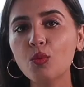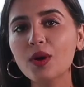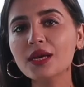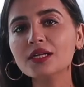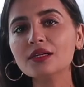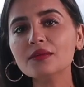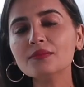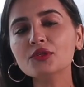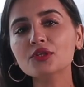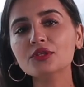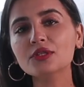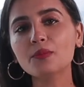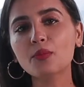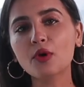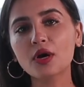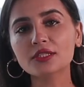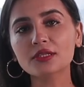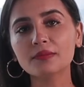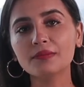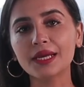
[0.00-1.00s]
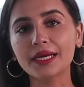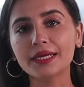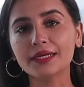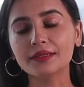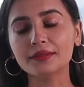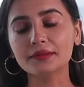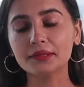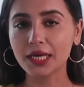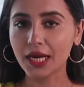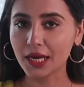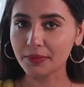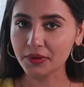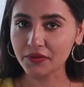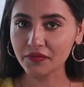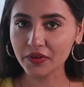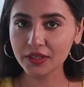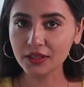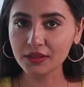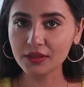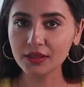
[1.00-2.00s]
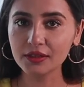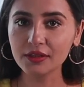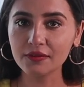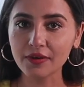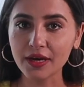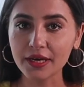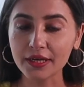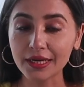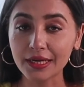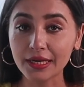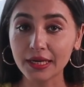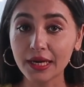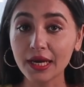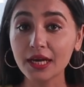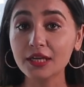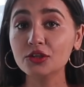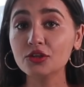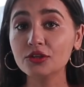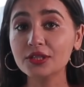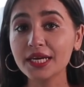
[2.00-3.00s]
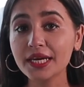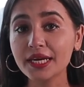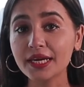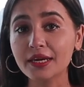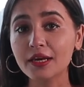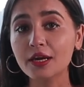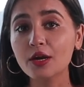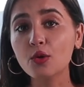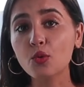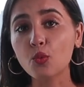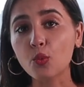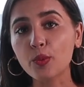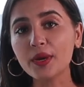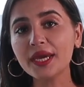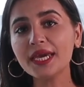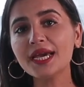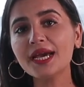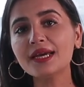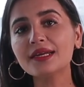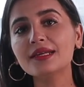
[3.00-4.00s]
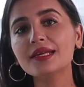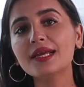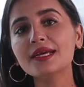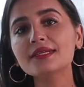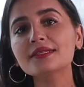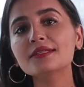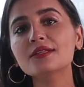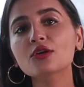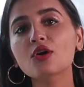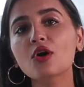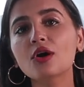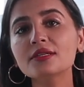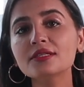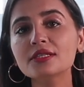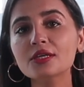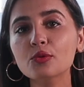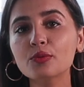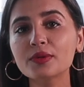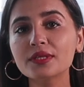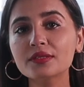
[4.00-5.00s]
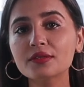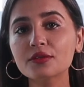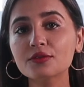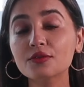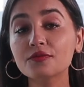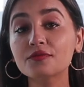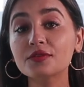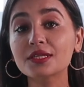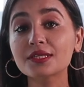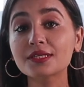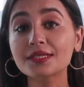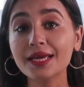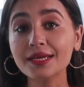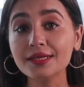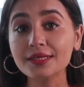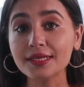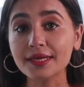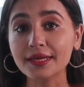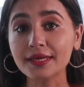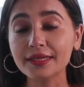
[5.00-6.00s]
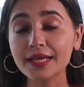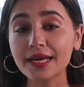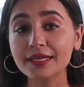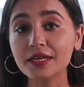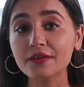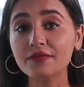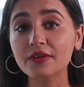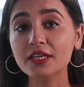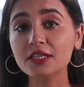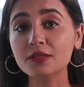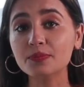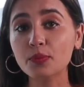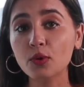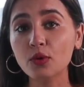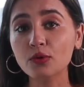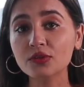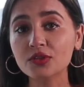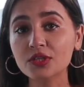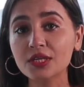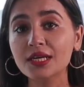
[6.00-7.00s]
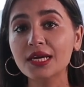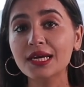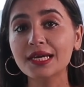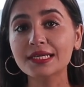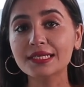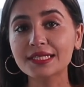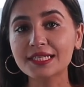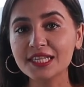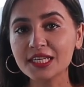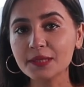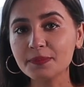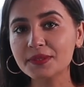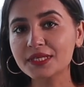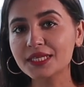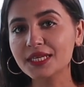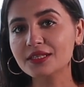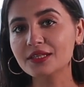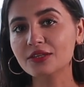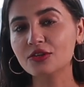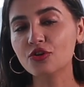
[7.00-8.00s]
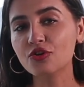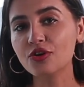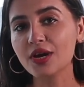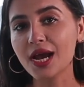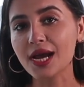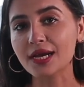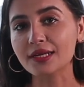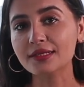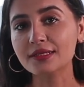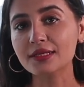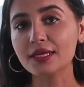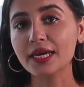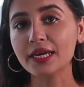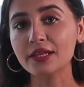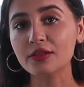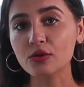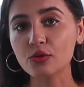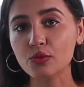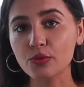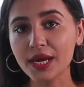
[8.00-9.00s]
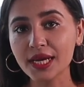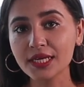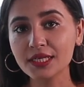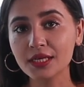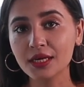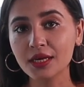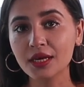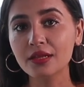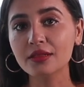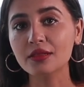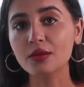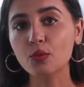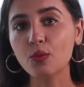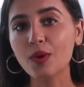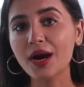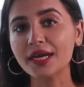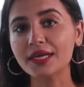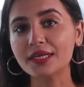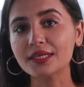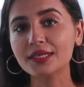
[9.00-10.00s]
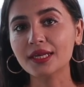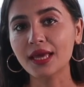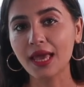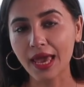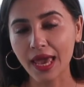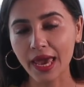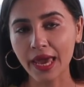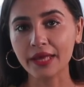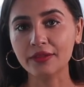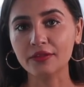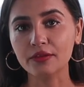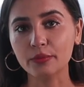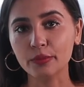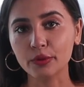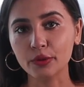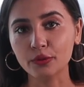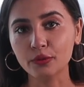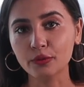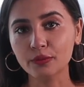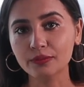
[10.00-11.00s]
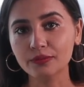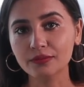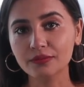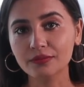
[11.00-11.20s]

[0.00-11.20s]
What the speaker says: Welcome to the Bottomline. I'm Nivedita Tiwari, and today we analyze the consequences of dissenting that have exposed deep-seated cracks in the red, the white, and the blue.